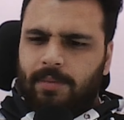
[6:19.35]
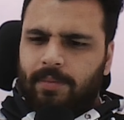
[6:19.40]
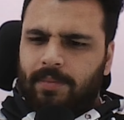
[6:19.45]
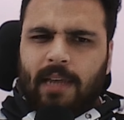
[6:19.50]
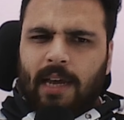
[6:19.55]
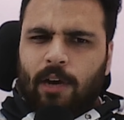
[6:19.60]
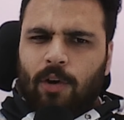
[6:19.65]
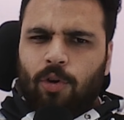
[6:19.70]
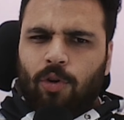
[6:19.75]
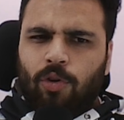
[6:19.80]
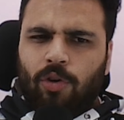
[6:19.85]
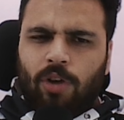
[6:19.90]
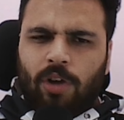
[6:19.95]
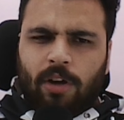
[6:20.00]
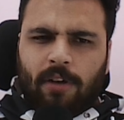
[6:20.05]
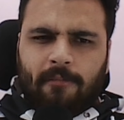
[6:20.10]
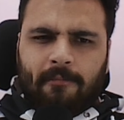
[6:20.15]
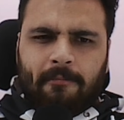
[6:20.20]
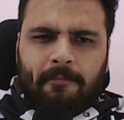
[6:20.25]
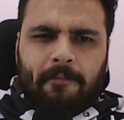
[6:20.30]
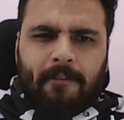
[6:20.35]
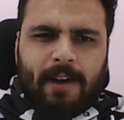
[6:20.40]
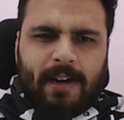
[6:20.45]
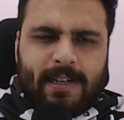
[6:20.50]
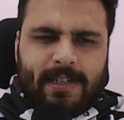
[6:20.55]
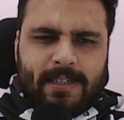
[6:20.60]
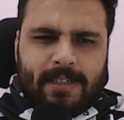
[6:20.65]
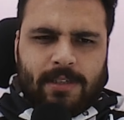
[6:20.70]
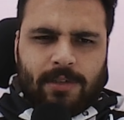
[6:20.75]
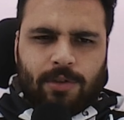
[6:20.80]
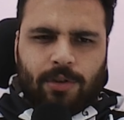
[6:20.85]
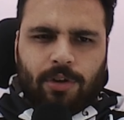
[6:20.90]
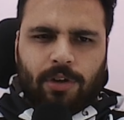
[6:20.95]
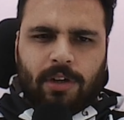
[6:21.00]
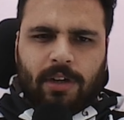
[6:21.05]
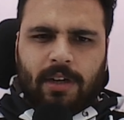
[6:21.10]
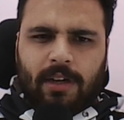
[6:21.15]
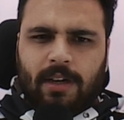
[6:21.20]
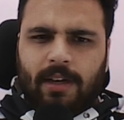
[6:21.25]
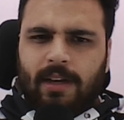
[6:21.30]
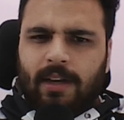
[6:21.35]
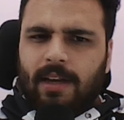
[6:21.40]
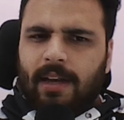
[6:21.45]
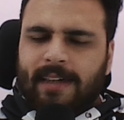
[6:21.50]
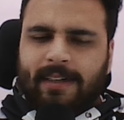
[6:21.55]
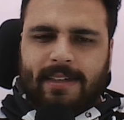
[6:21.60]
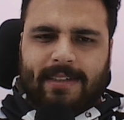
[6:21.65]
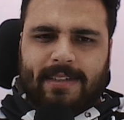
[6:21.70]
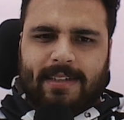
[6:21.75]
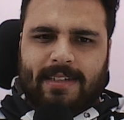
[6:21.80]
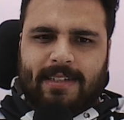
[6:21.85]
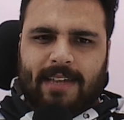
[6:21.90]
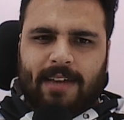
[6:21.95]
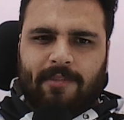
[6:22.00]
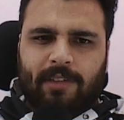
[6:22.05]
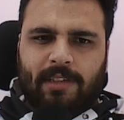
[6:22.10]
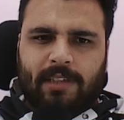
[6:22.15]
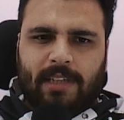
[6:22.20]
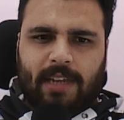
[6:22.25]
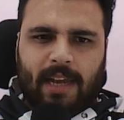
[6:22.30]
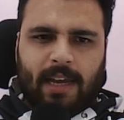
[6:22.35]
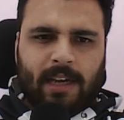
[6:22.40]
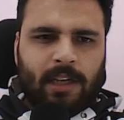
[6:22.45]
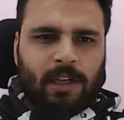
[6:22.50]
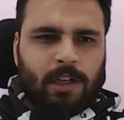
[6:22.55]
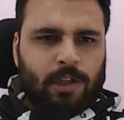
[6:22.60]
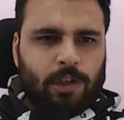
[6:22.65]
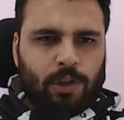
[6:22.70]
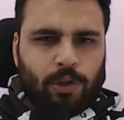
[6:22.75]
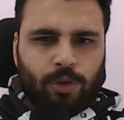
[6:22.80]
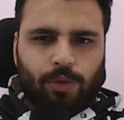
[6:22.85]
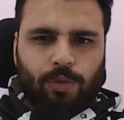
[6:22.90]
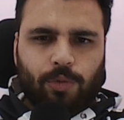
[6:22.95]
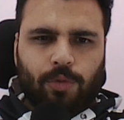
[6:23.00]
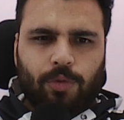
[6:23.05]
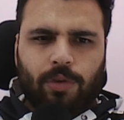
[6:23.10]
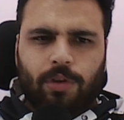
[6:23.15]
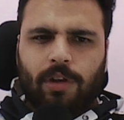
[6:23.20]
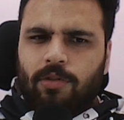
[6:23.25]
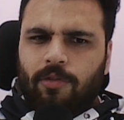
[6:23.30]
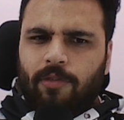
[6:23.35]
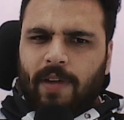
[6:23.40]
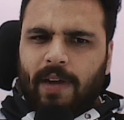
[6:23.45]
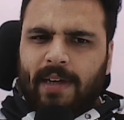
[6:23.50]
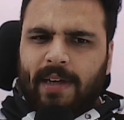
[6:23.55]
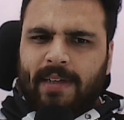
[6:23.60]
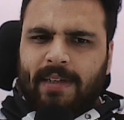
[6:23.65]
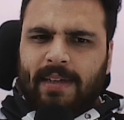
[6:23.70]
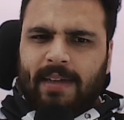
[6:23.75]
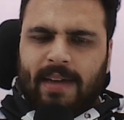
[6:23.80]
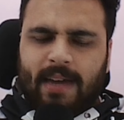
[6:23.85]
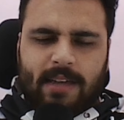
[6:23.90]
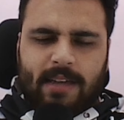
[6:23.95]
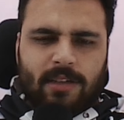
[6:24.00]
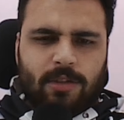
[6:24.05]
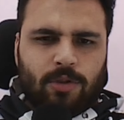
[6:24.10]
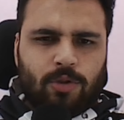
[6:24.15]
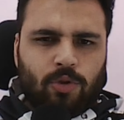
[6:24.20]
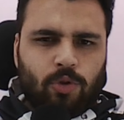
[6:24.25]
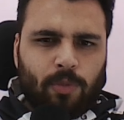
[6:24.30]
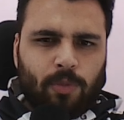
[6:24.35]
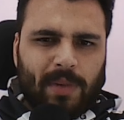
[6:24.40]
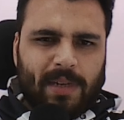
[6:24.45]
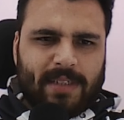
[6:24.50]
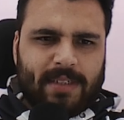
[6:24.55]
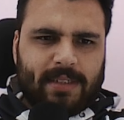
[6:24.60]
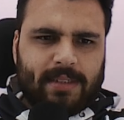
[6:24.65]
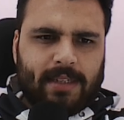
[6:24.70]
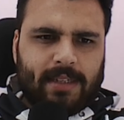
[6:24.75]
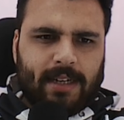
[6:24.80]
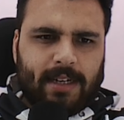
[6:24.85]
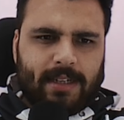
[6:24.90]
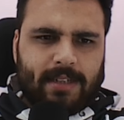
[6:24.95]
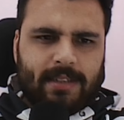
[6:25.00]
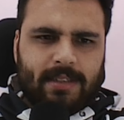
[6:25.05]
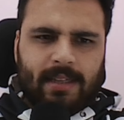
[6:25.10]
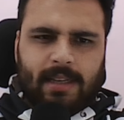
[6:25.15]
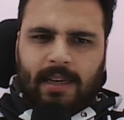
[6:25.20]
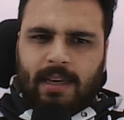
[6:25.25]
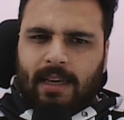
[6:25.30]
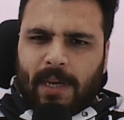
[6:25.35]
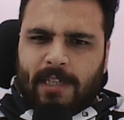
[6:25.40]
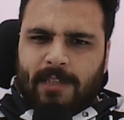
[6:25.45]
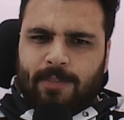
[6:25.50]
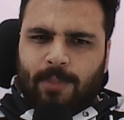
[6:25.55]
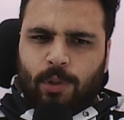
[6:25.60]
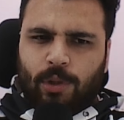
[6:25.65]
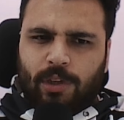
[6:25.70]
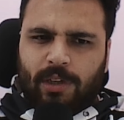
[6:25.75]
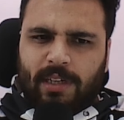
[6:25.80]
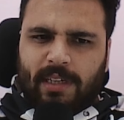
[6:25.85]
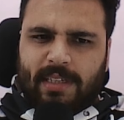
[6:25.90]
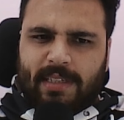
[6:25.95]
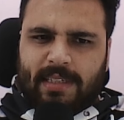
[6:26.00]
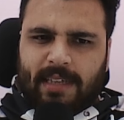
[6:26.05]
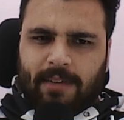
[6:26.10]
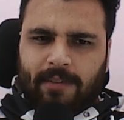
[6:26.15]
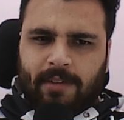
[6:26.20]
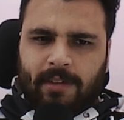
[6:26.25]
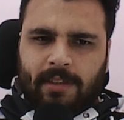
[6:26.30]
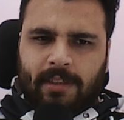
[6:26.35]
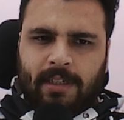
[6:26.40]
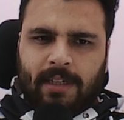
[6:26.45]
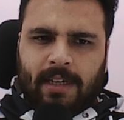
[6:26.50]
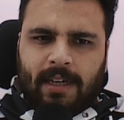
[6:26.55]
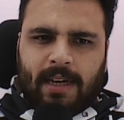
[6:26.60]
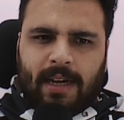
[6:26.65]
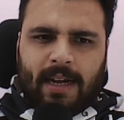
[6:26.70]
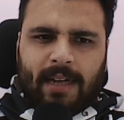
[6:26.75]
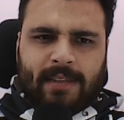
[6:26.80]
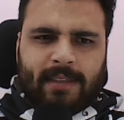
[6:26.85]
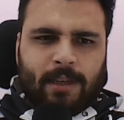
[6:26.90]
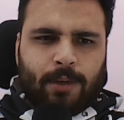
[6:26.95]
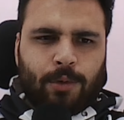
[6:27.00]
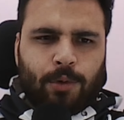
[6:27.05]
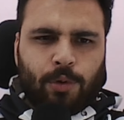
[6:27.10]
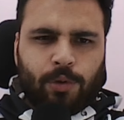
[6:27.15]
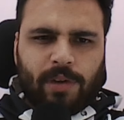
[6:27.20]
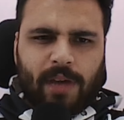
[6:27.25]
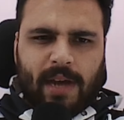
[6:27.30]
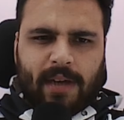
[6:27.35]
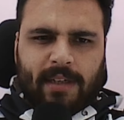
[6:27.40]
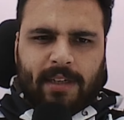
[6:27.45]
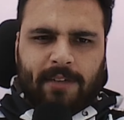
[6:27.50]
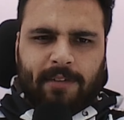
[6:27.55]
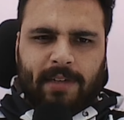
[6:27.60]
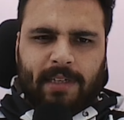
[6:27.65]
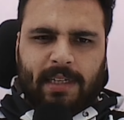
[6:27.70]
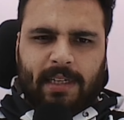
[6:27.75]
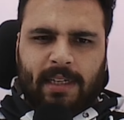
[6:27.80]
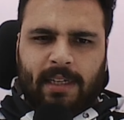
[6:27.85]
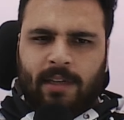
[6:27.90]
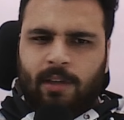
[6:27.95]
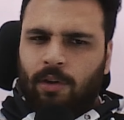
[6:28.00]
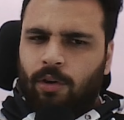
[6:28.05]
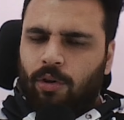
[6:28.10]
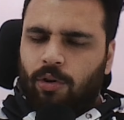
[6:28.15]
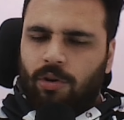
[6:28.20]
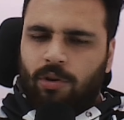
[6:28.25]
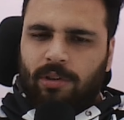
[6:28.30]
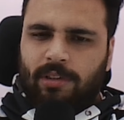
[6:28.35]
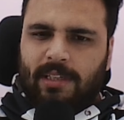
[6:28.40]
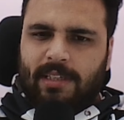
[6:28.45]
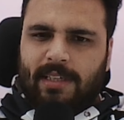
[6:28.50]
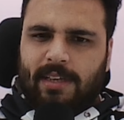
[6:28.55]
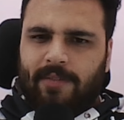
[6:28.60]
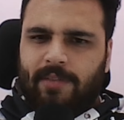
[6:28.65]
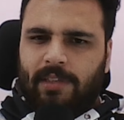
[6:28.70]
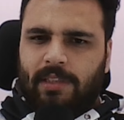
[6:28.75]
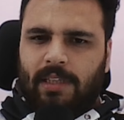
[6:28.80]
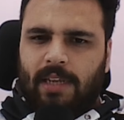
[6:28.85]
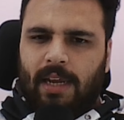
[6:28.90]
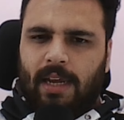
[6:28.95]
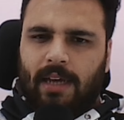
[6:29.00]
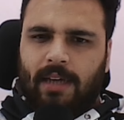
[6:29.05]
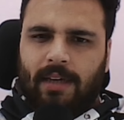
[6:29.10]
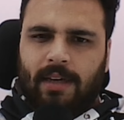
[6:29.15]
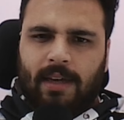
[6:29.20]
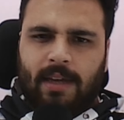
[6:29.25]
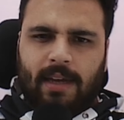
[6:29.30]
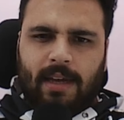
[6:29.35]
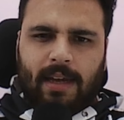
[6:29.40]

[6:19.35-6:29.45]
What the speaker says: Now white's rook enters the 7th rank too. So white has two major threats. Pass pawn on d7 and the rook activity on the 7th rank.